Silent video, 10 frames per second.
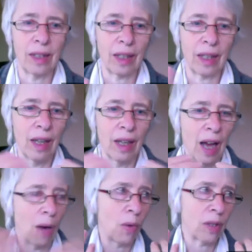Like,
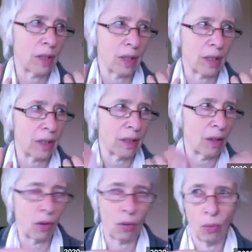how was it?
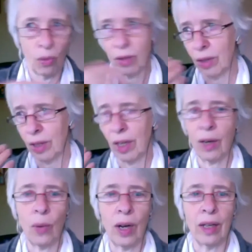Or what do you take
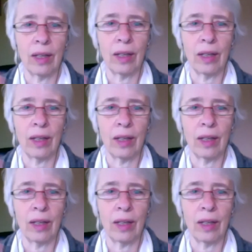away?